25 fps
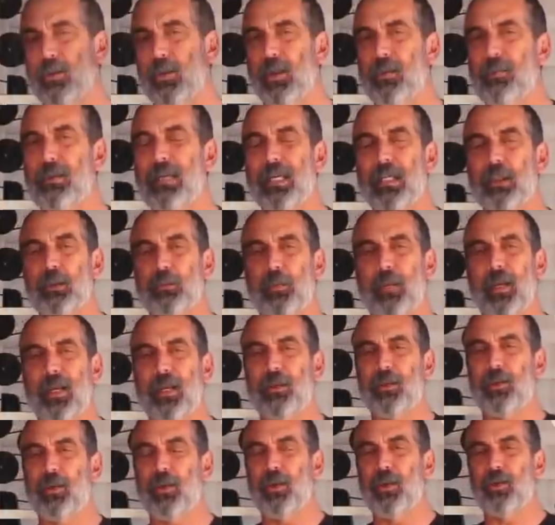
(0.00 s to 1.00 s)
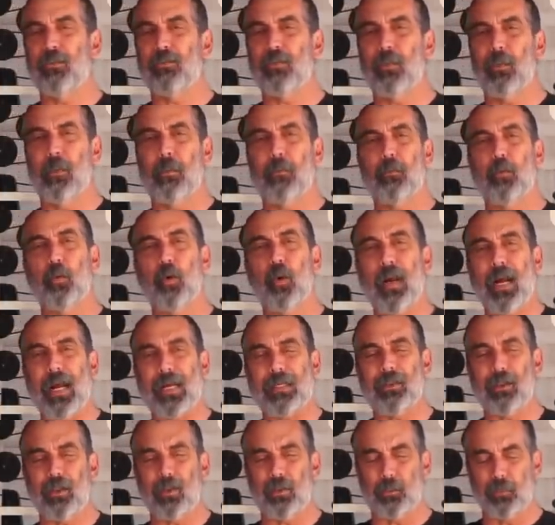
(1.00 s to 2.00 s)
So let me explain to you from a
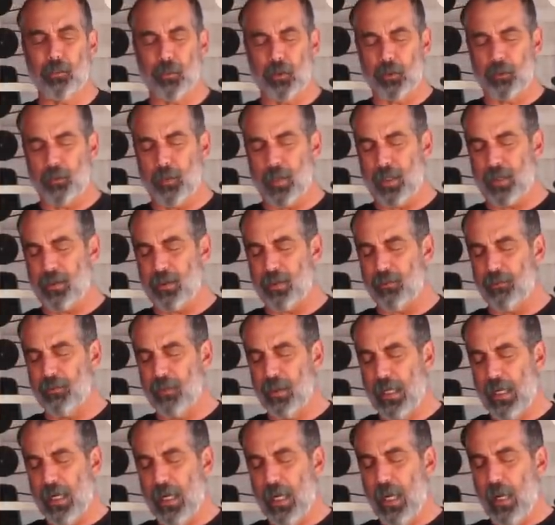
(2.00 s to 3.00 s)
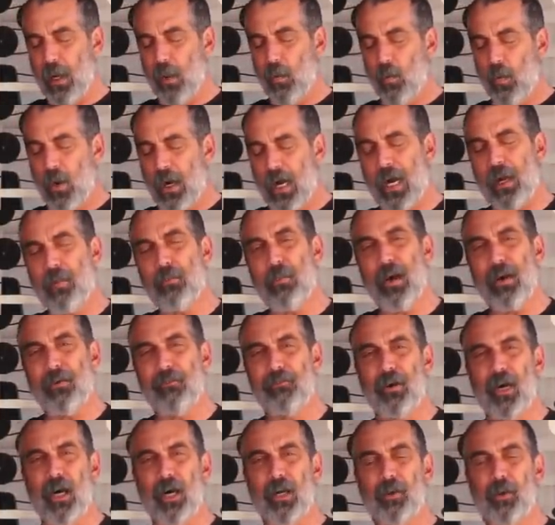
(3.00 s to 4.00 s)
practical perspective why my
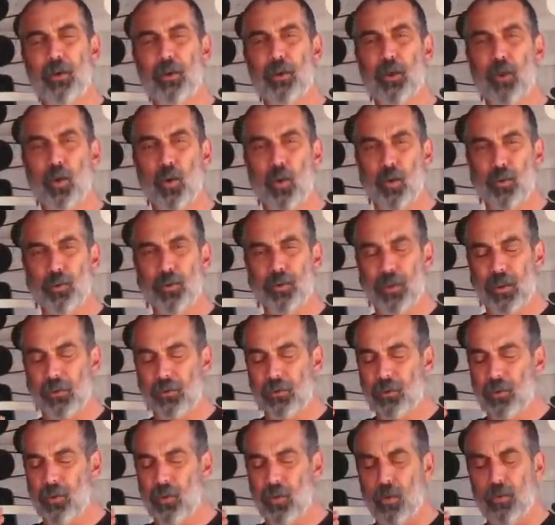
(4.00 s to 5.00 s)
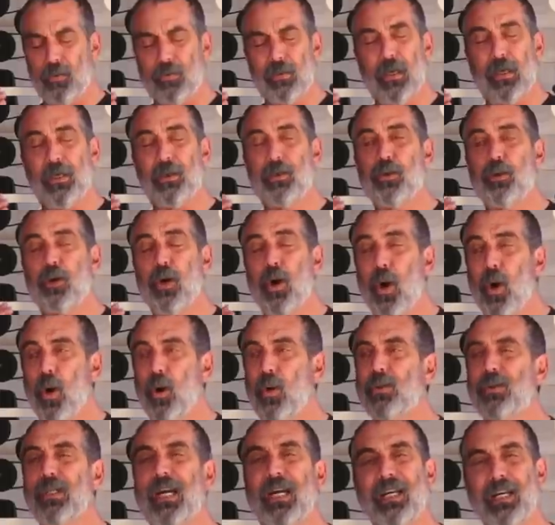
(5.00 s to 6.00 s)
father chose, the, cho-
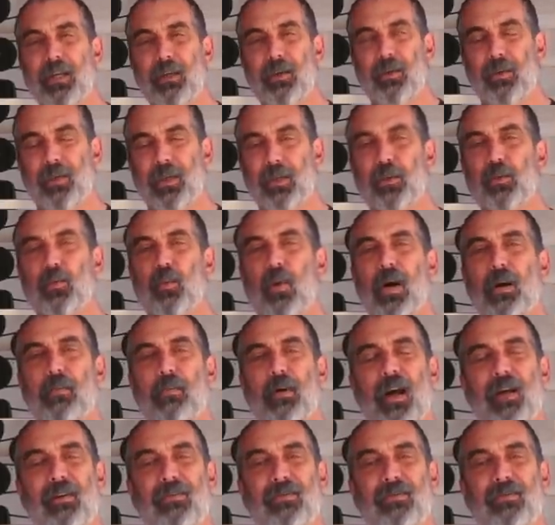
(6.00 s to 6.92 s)
chose I can do this, why my